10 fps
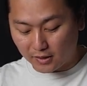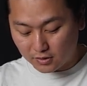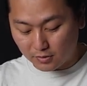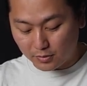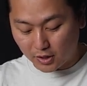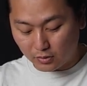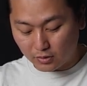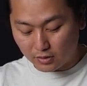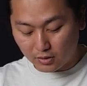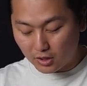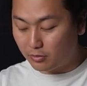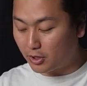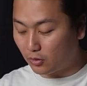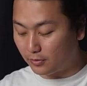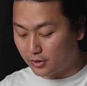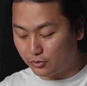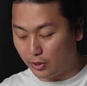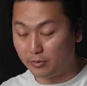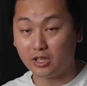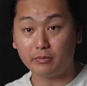It's about a little bit over
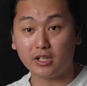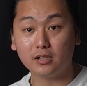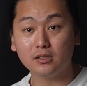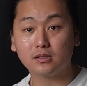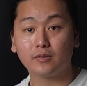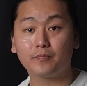3mm.